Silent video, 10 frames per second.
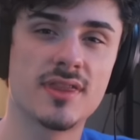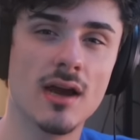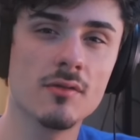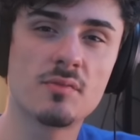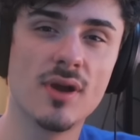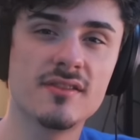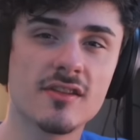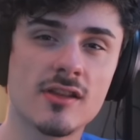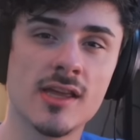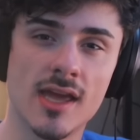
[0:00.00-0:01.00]
that was
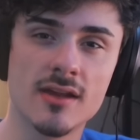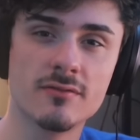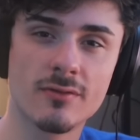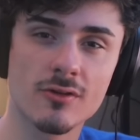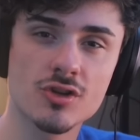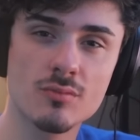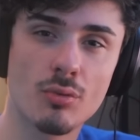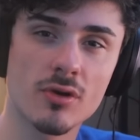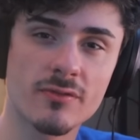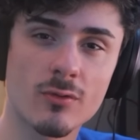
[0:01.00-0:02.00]
basically it in version
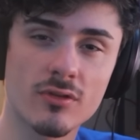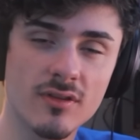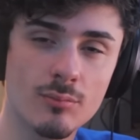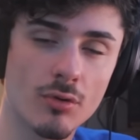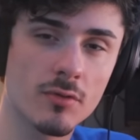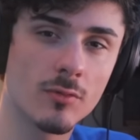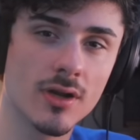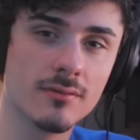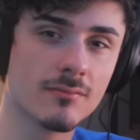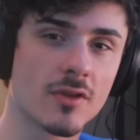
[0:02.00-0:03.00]

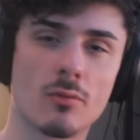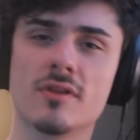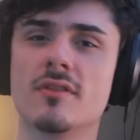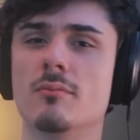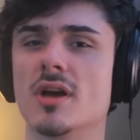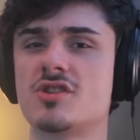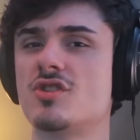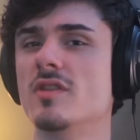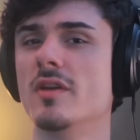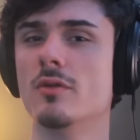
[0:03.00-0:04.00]
0.14.1. There wasn't much
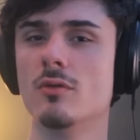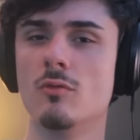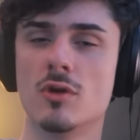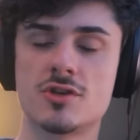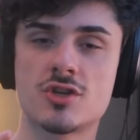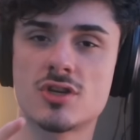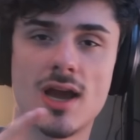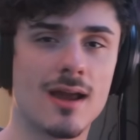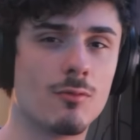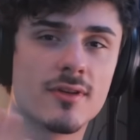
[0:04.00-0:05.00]
new, which
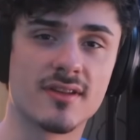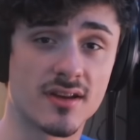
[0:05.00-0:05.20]
I wasn't